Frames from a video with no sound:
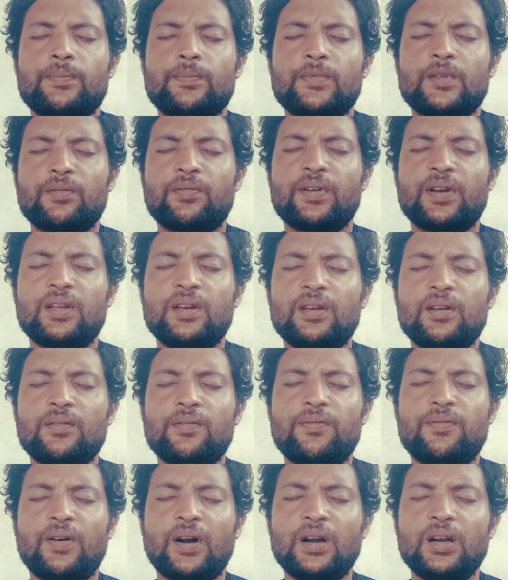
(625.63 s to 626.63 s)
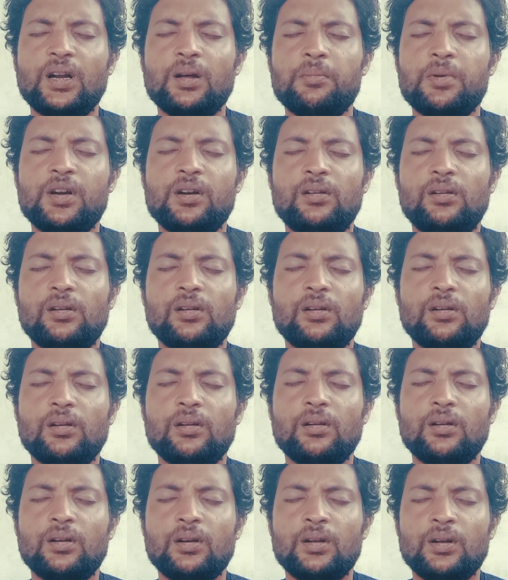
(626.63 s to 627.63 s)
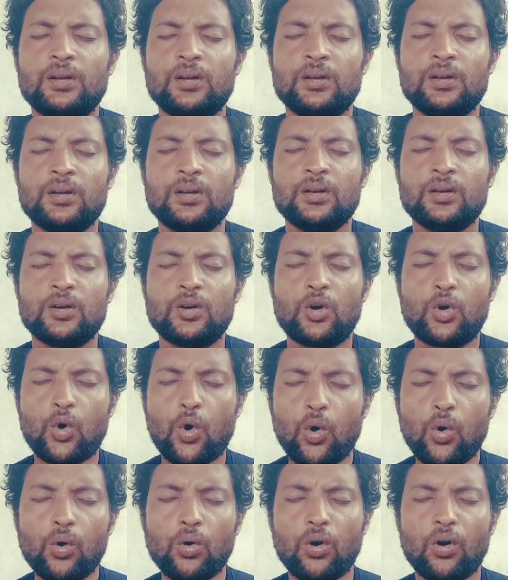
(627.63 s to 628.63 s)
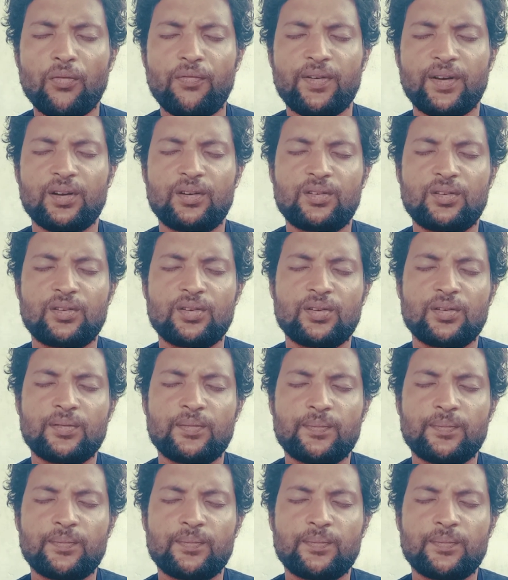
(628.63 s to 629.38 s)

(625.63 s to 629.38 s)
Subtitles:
the very fundamental core of it